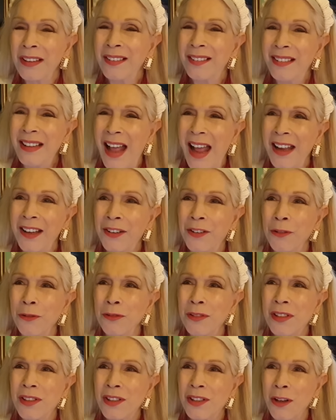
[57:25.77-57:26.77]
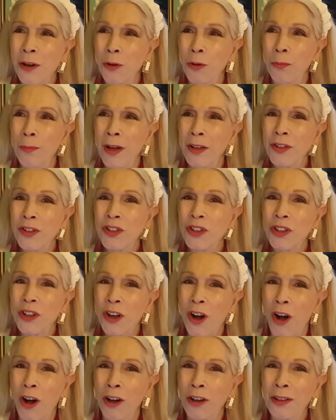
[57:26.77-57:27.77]
Thank you so much.
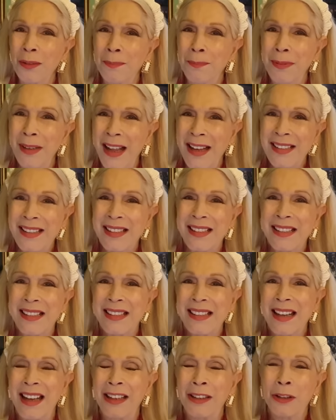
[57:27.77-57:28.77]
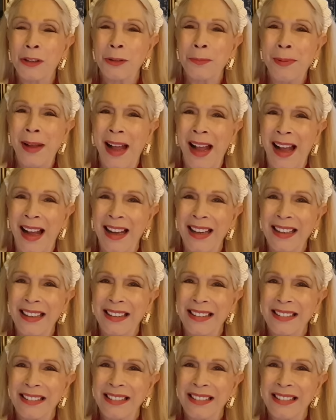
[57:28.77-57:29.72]
God bless and goodbye.